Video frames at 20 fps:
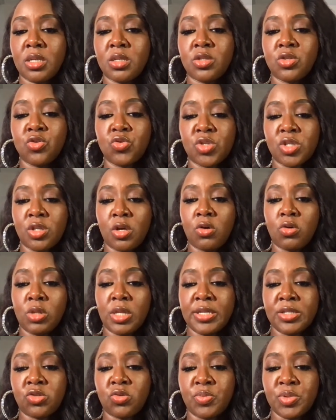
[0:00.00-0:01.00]
using the
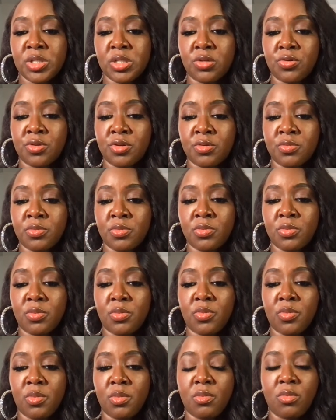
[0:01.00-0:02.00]
Olay Super Serum
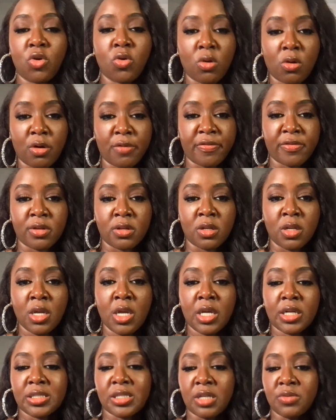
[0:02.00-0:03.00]
more often
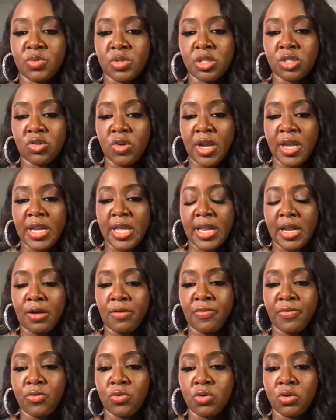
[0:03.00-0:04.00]
because I was trying that
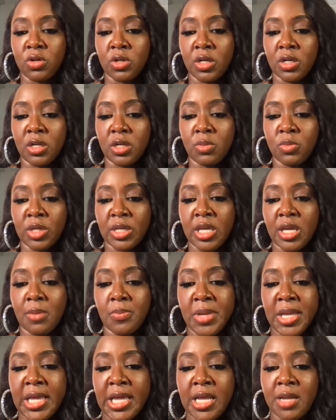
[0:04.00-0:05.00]
out for uh, my
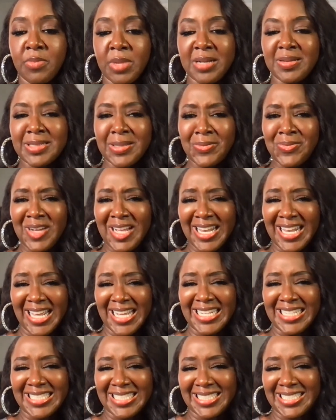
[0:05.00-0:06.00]
campaign, but I was like, well, I
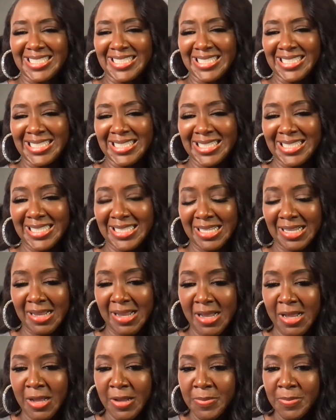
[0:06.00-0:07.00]
like this.
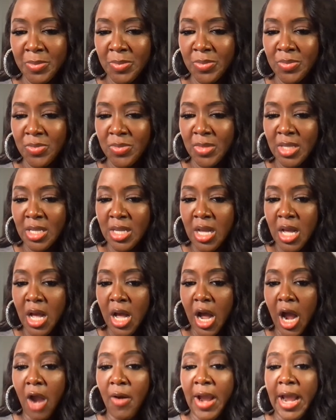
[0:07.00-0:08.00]

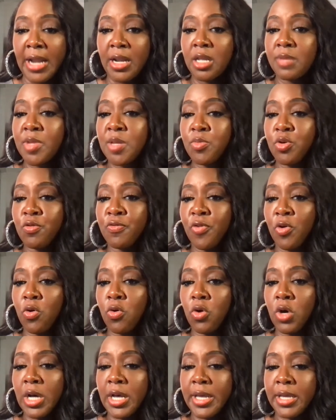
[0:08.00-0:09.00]
All right, let me move
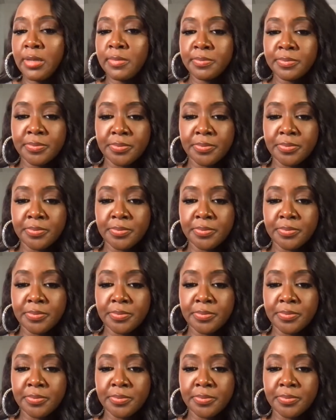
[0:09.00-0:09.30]
on.